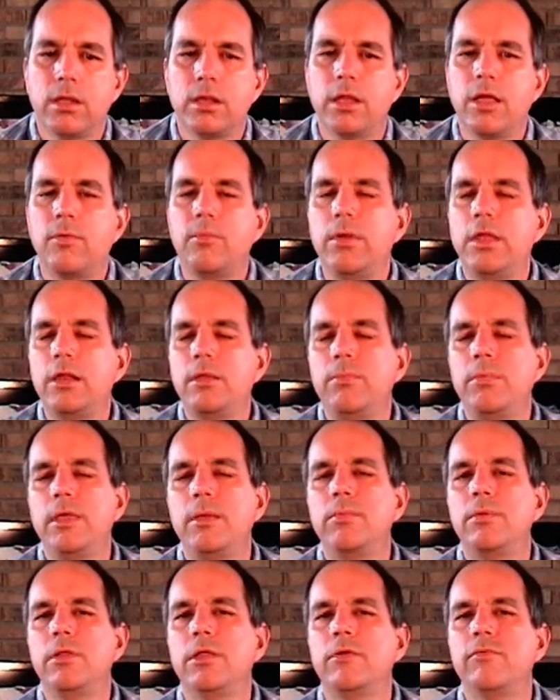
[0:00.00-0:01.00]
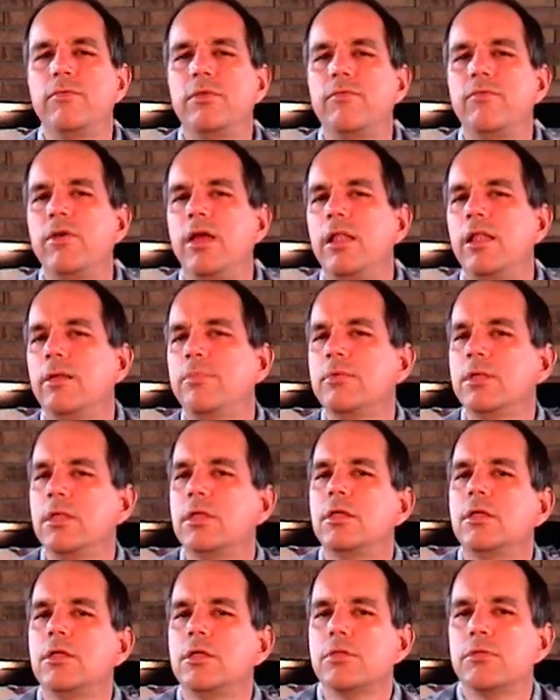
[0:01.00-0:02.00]
Now, many people have developed
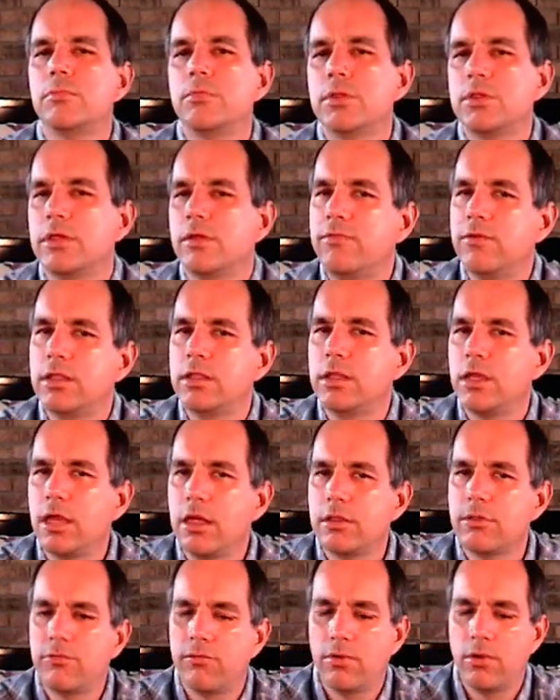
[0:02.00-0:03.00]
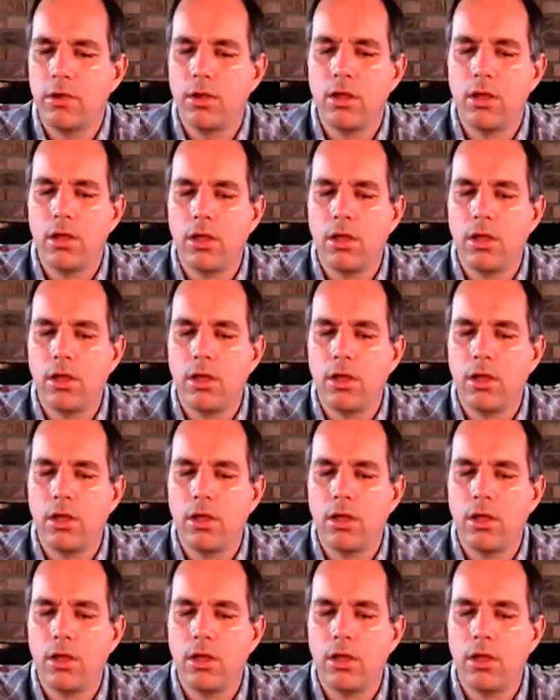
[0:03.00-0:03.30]
specific tests for